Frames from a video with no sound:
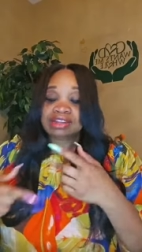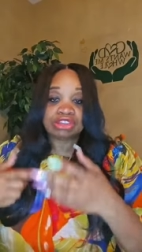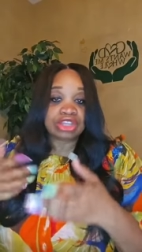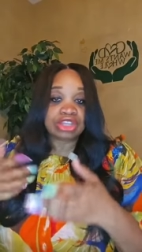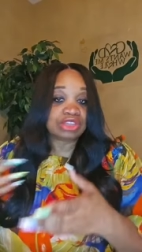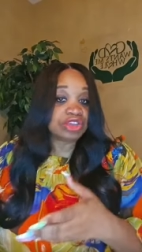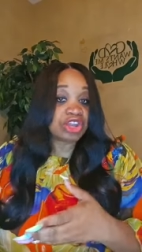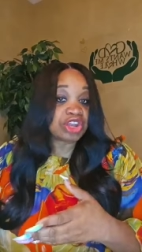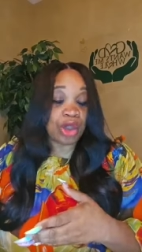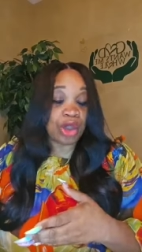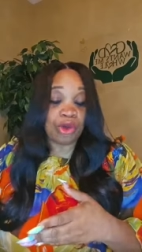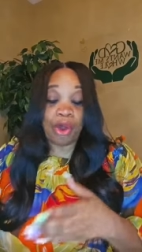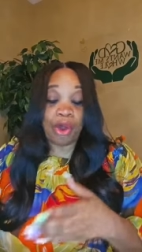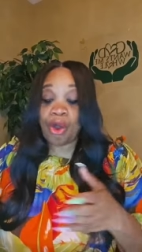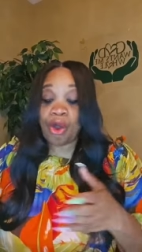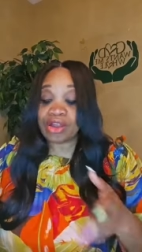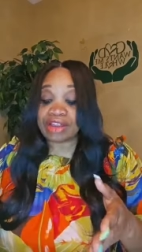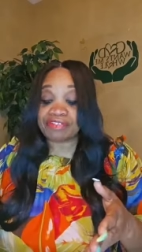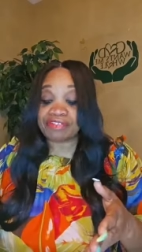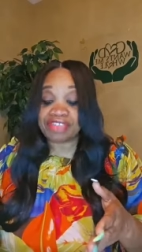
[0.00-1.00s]
you know,
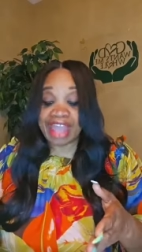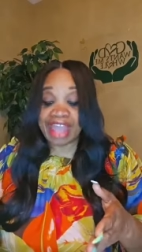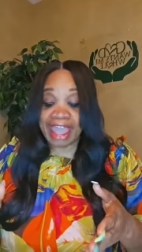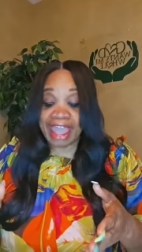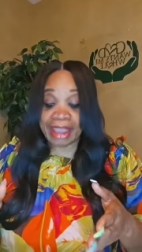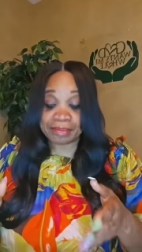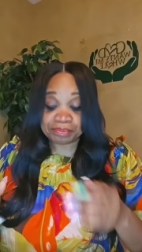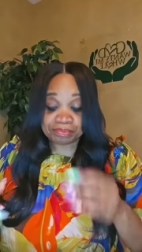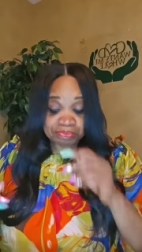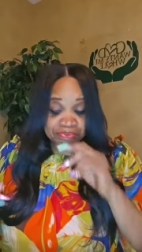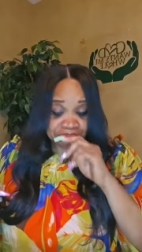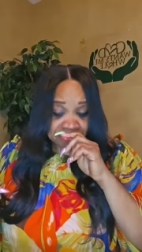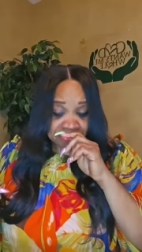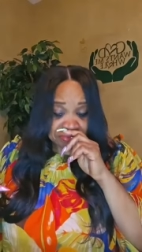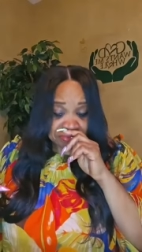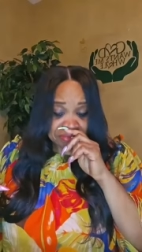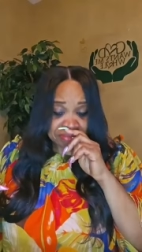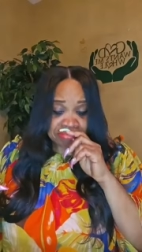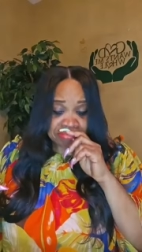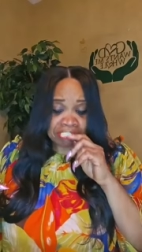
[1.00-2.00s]
all of that
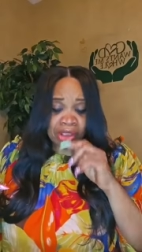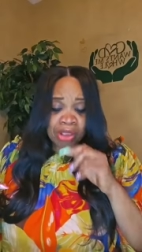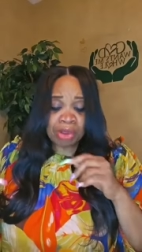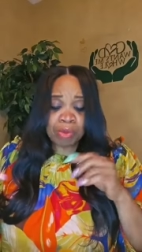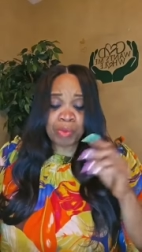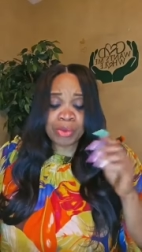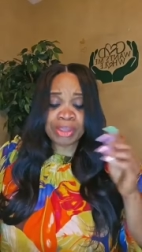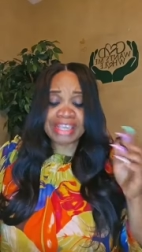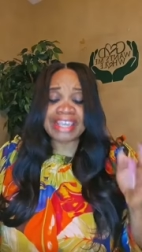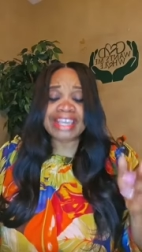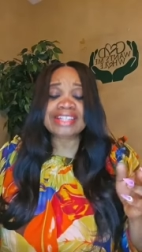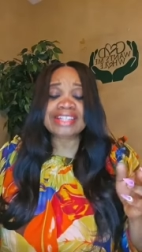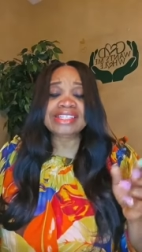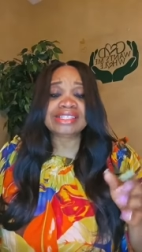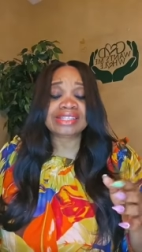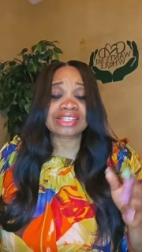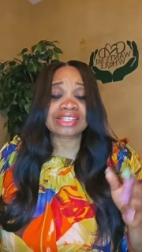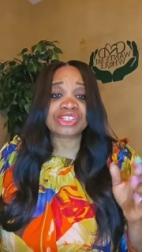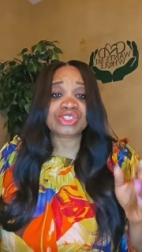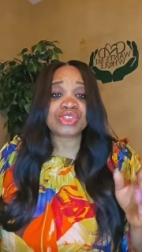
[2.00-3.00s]
we get to
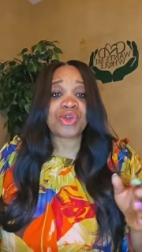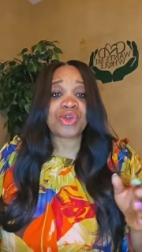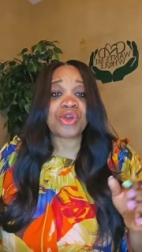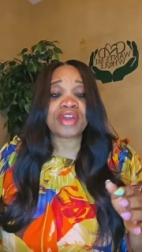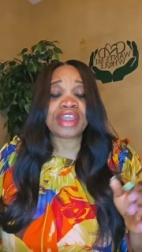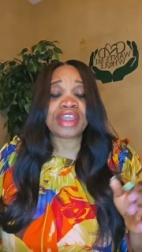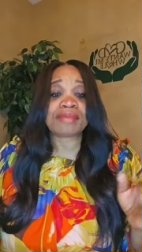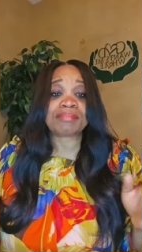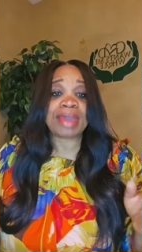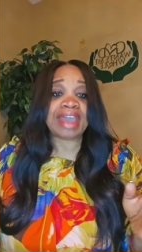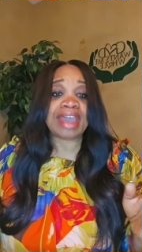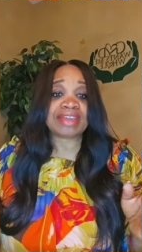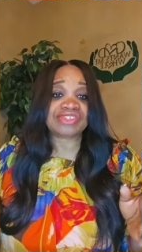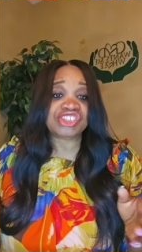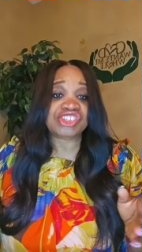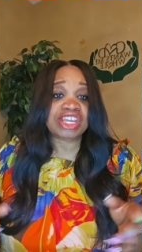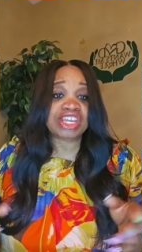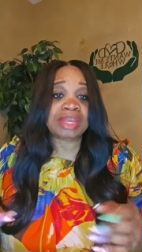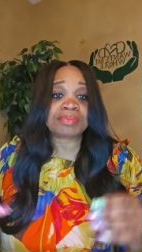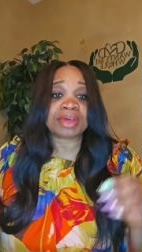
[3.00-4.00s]
the story of
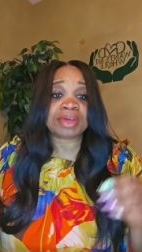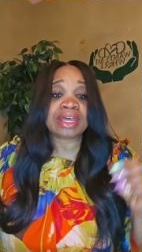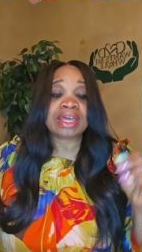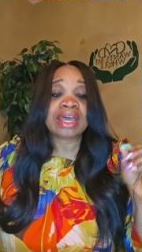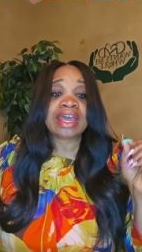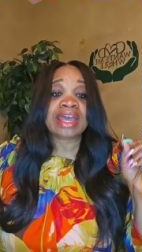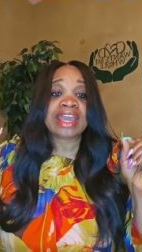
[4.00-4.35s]
Bathsheba.